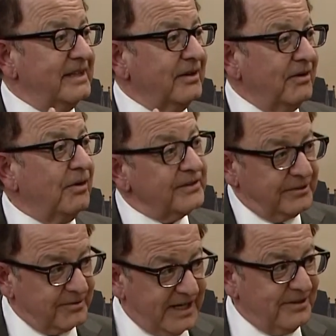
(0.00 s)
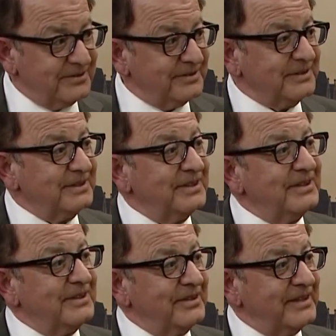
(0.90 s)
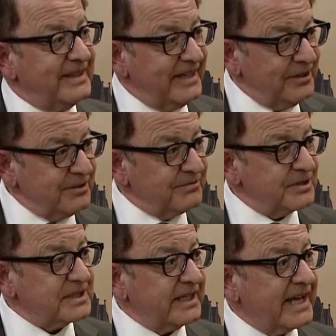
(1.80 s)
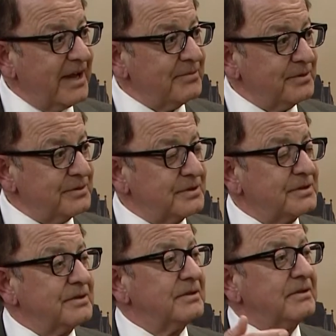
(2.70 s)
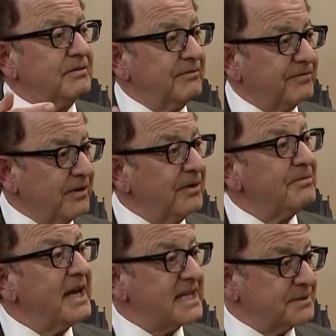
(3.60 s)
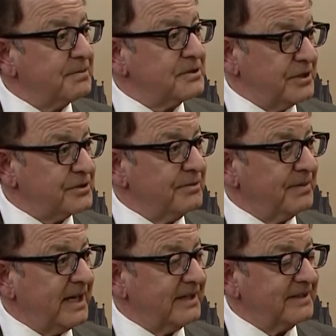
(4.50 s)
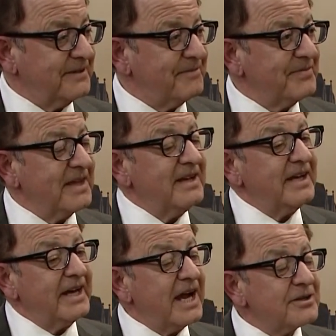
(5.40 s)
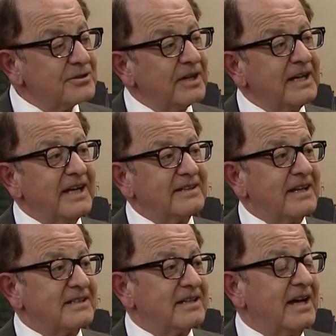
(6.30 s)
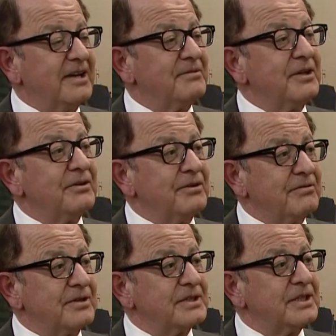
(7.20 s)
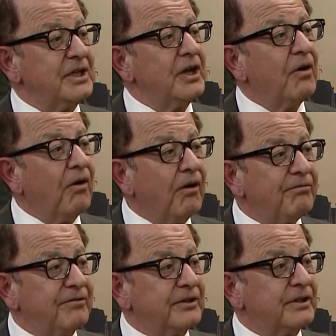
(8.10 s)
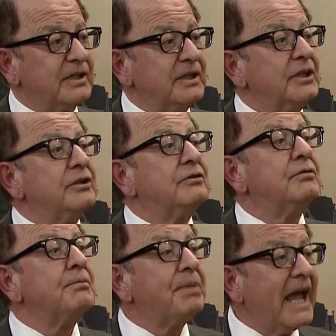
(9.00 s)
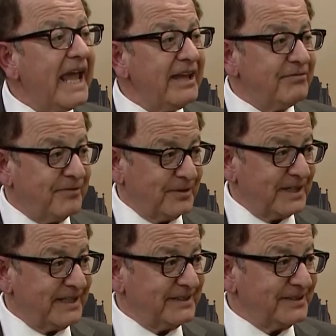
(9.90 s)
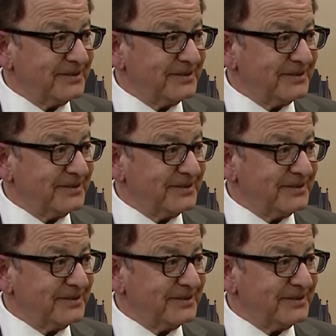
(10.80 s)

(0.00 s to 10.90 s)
on the ground the university campus from Exposition Park. And actually at that time, the university offered to pay for it,